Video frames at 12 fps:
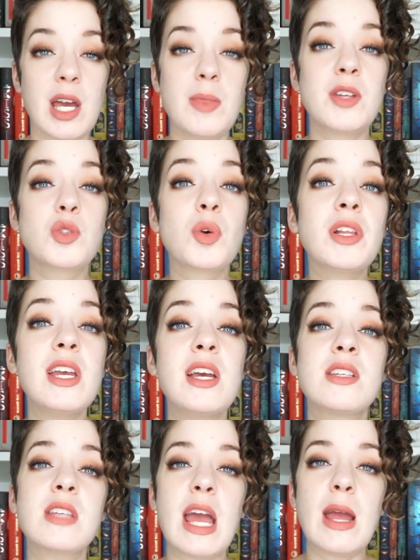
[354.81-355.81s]
And this really
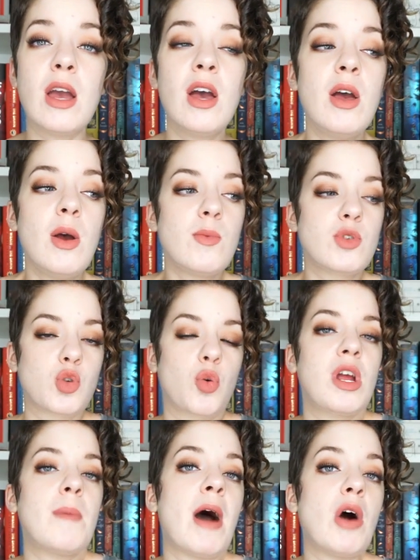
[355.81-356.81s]
is a
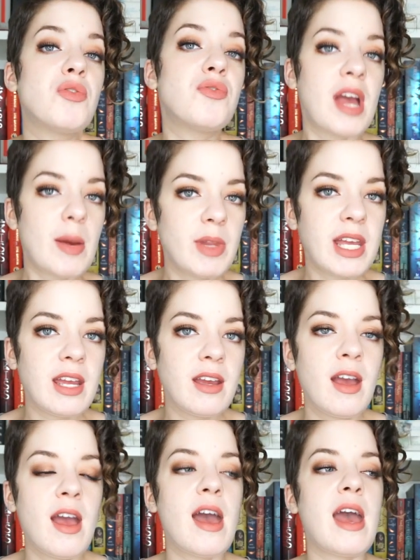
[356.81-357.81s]
story about family,
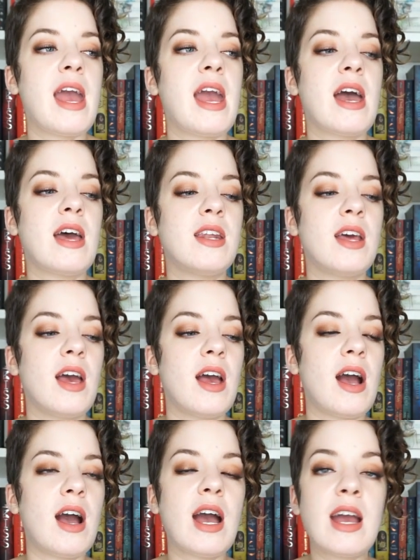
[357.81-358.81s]
and
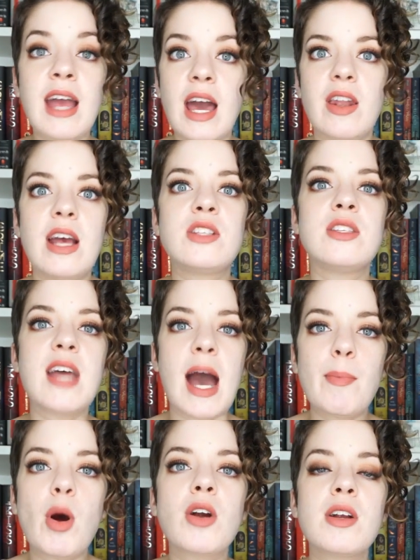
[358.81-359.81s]
again, it's
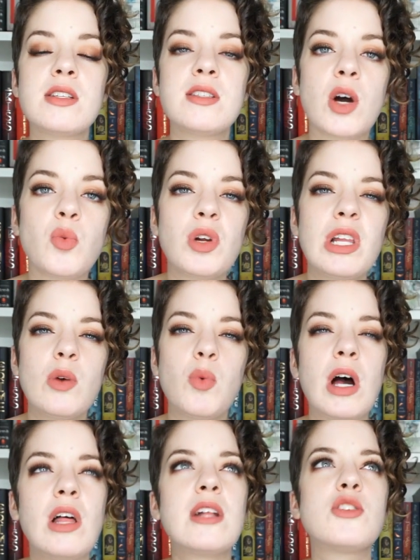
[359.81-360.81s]
that part is done really
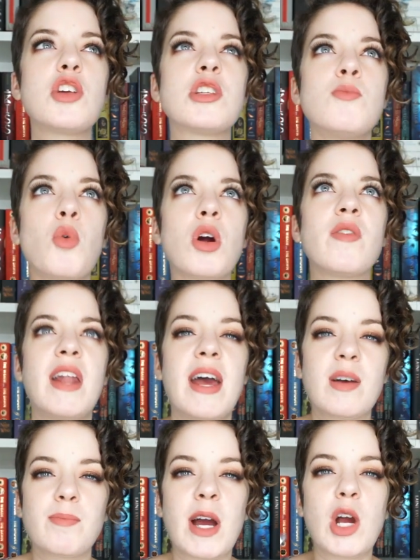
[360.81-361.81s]
well. It's just more
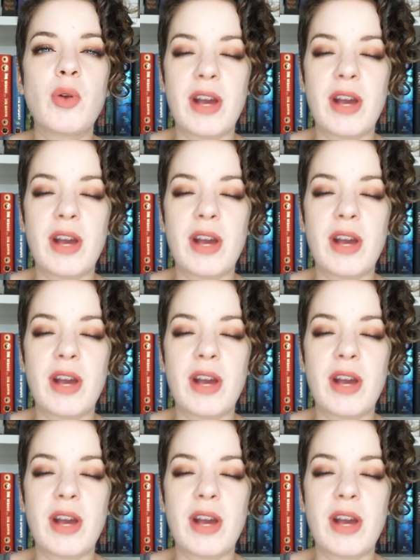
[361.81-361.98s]
of my own